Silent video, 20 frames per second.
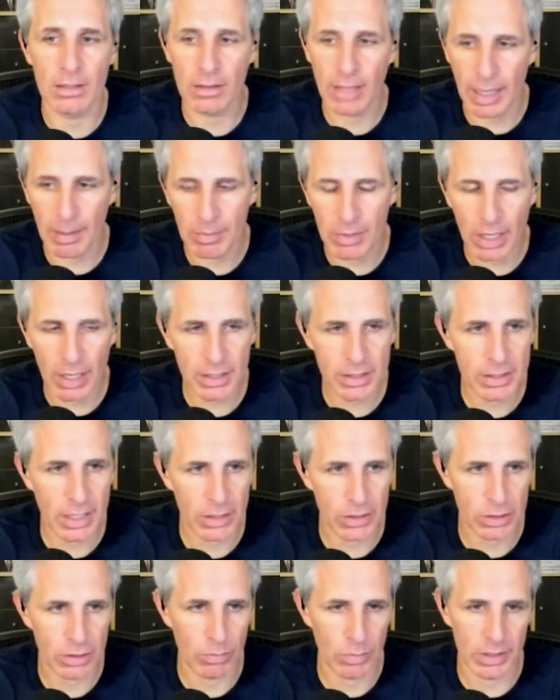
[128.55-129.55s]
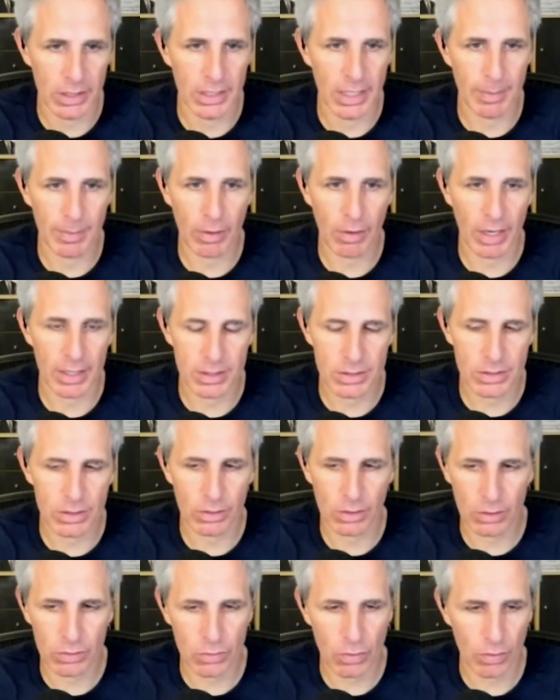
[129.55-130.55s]
lame duck session when the Democrats still
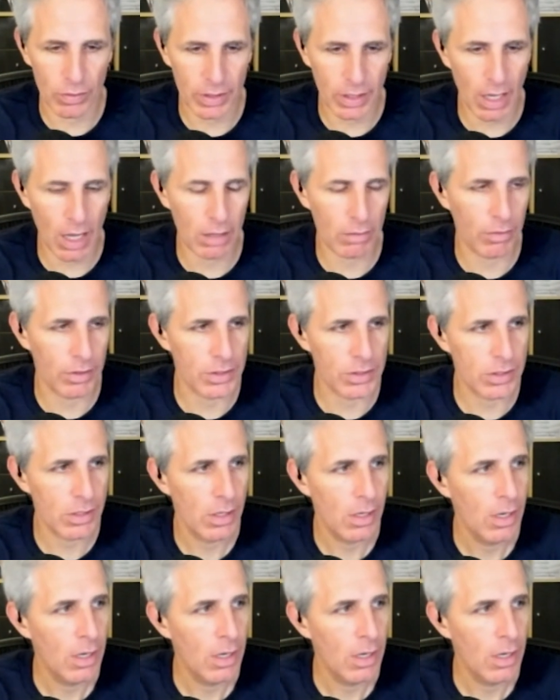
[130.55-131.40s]
control the Congress.